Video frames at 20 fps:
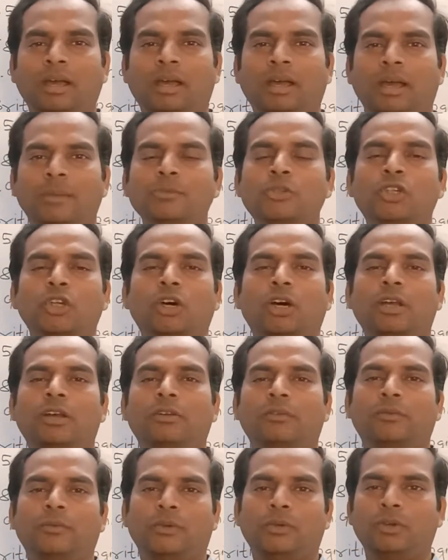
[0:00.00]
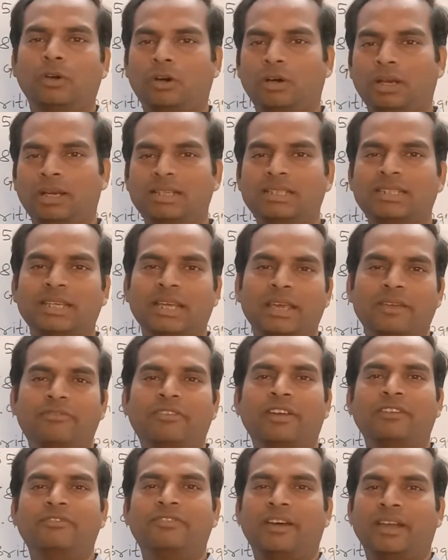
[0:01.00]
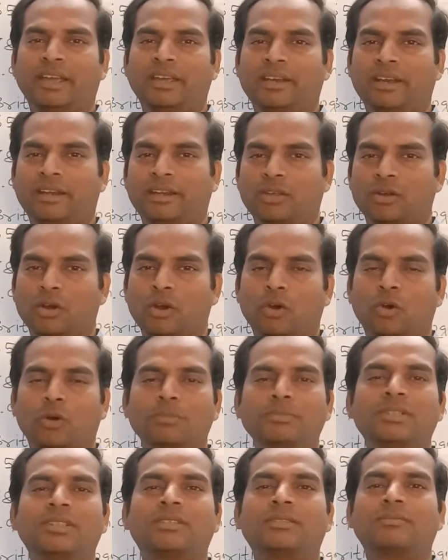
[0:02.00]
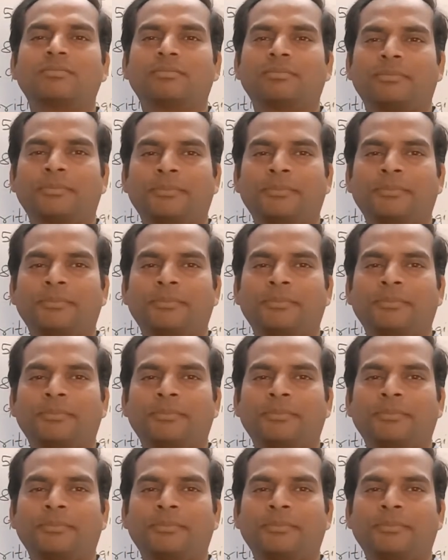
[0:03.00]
I'm sure you all are safe and fine at your homes.